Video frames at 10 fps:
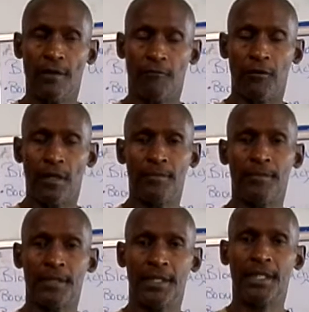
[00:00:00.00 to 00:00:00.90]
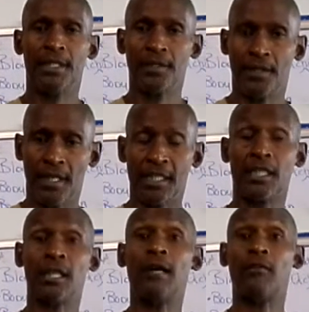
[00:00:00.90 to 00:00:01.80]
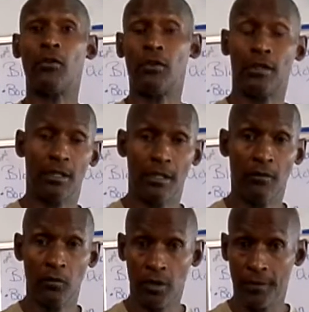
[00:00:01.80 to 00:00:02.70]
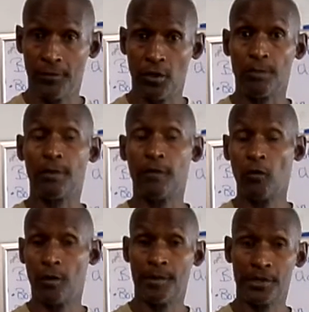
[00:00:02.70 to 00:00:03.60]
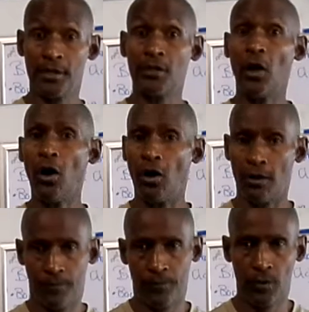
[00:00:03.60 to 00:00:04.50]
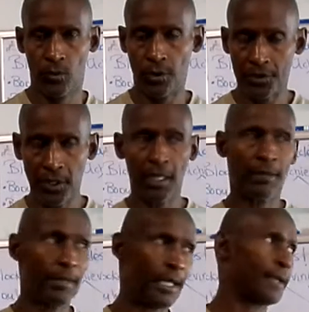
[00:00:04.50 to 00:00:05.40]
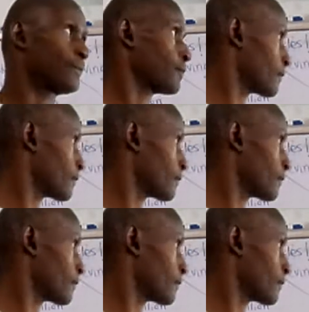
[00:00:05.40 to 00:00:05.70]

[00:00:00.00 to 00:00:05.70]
from getting to the next level of whatever your performances are? Well, let's talk about it.